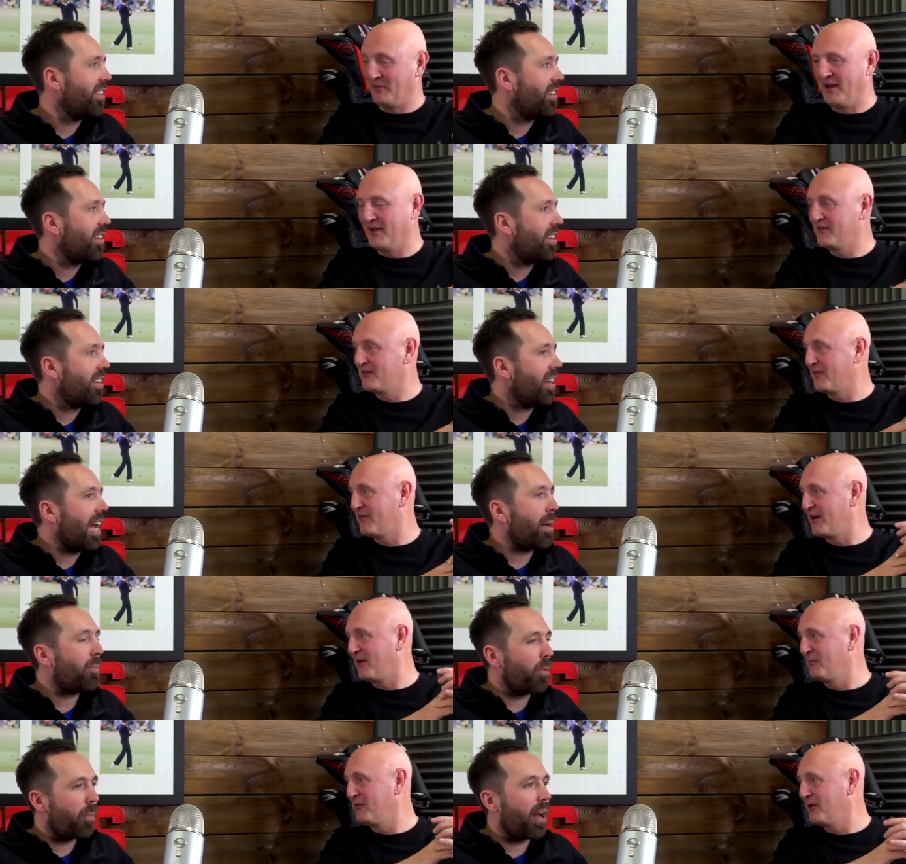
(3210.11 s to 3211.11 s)
Speaker 1: be nice to have. Apple
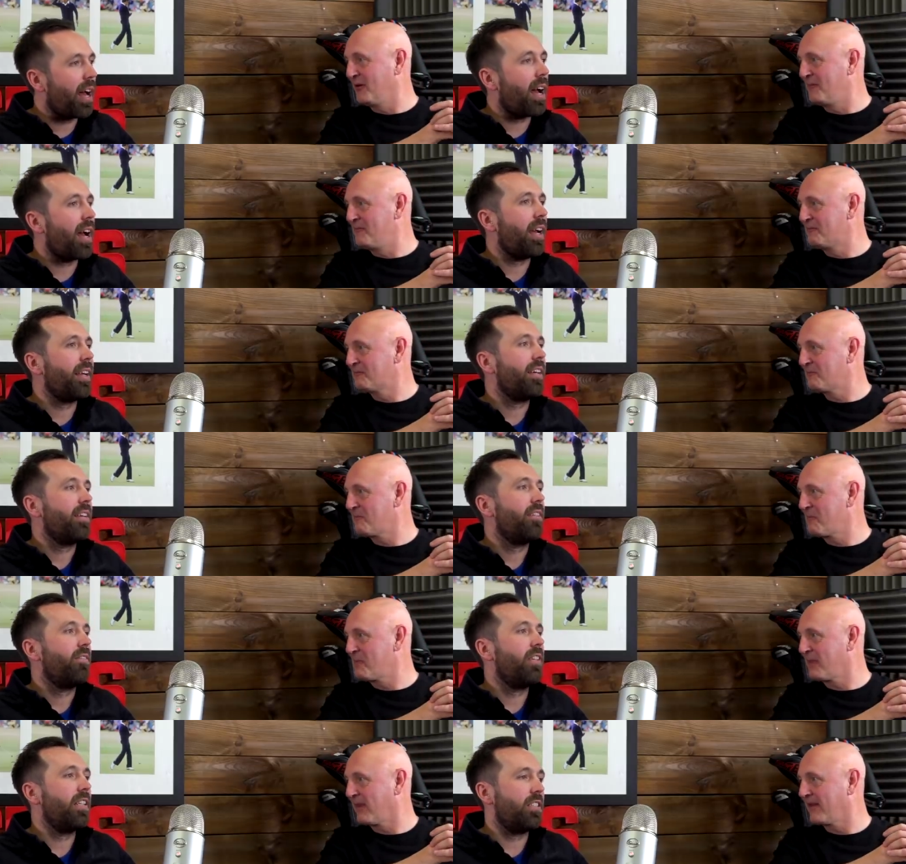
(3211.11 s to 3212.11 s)
option. pie
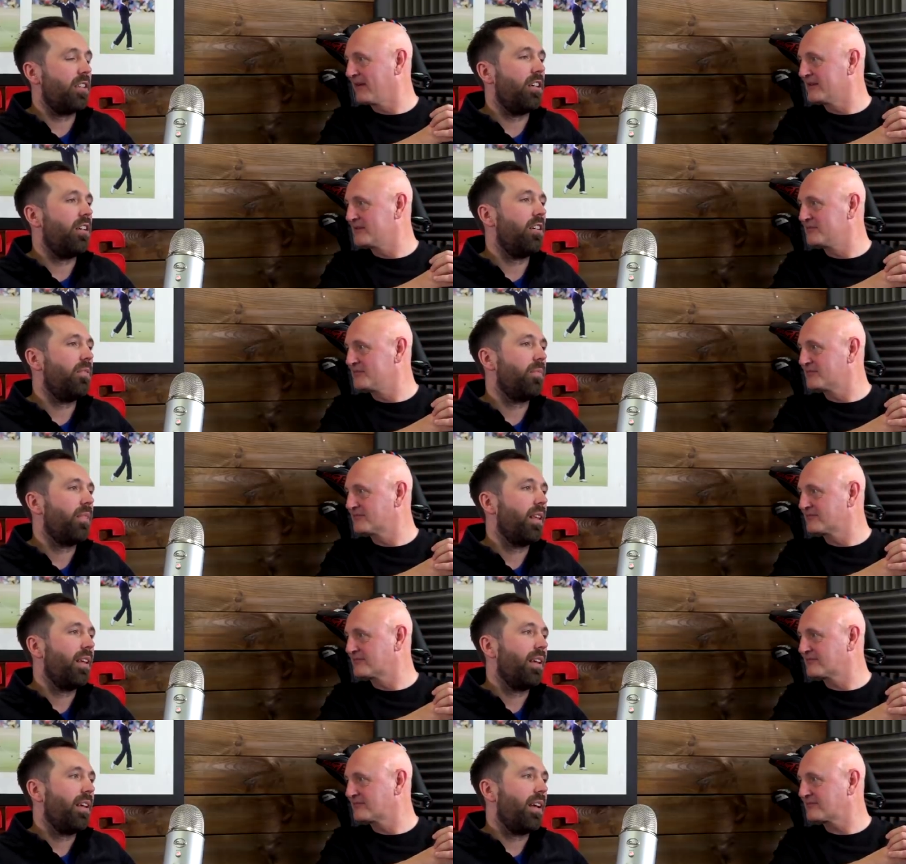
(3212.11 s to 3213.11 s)
for dessert.
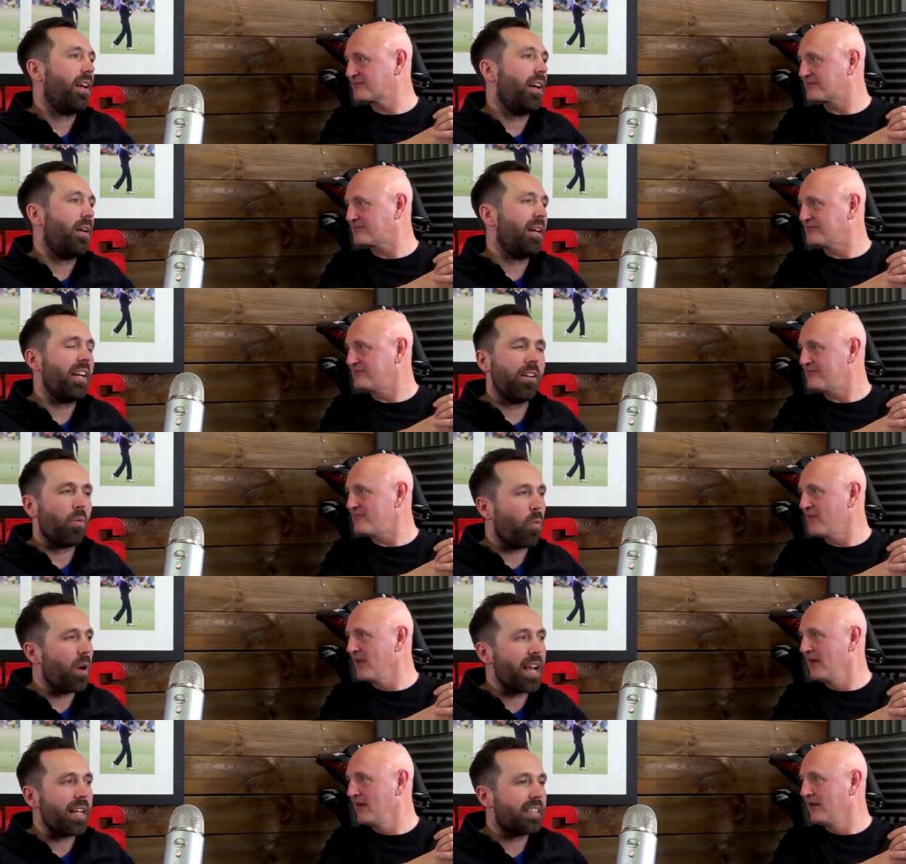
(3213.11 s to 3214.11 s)
Uh, and then a
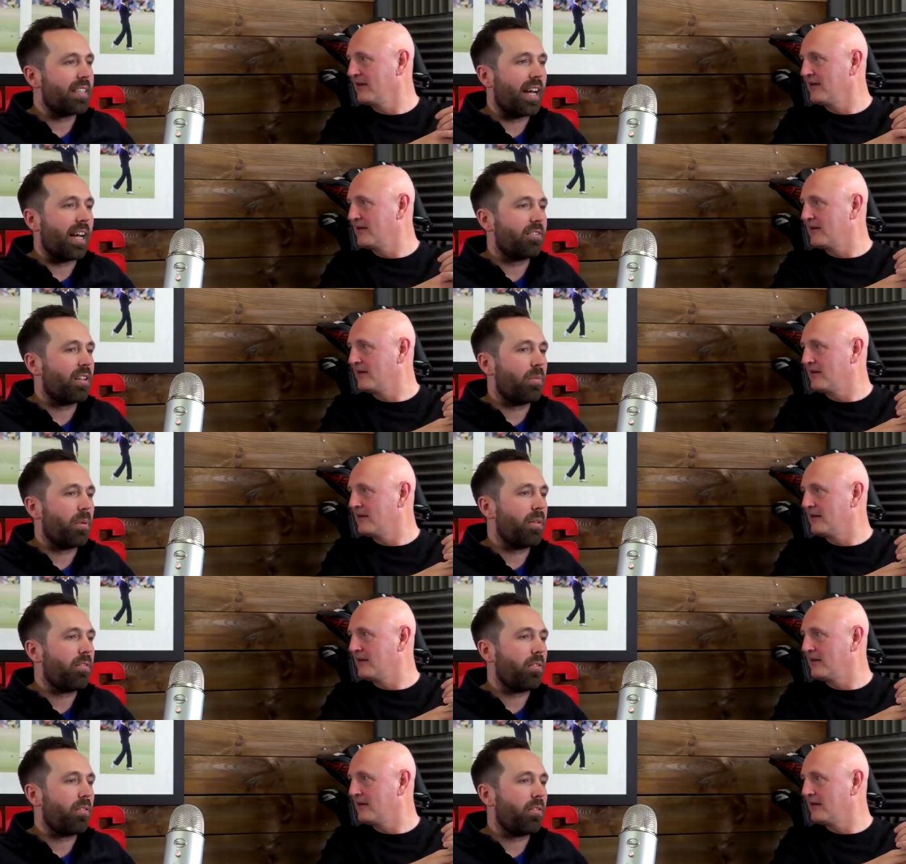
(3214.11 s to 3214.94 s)
weird starter, I'd probably